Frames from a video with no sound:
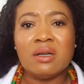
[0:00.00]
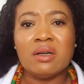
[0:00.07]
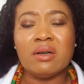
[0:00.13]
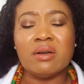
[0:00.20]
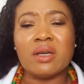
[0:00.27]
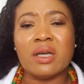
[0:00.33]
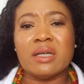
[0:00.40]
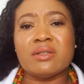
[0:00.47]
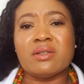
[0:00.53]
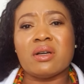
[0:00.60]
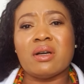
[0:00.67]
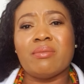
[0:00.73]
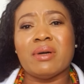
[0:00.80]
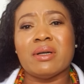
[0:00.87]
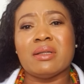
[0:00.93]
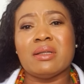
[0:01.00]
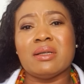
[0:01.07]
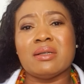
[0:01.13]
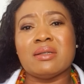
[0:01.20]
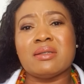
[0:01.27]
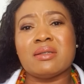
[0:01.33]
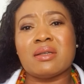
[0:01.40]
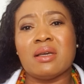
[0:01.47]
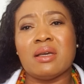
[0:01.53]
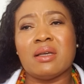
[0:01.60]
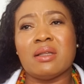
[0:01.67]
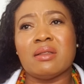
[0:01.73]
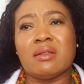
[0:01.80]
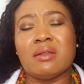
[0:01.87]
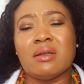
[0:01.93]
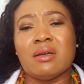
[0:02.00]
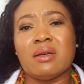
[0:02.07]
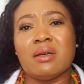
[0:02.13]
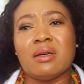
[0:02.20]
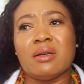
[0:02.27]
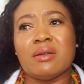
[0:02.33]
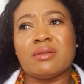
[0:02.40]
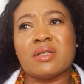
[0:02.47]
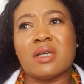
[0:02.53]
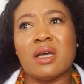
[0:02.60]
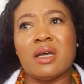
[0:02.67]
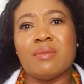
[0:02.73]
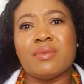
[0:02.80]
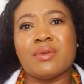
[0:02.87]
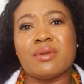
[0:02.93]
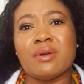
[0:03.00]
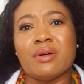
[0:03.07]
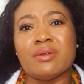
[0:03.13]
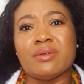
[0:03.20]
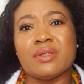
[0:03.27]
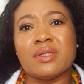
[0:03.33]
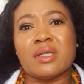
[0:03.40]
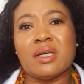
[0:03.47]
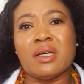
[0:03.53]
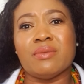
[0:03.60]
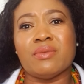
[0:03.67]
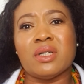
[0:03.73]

Okay, I talk about these skin types all the time.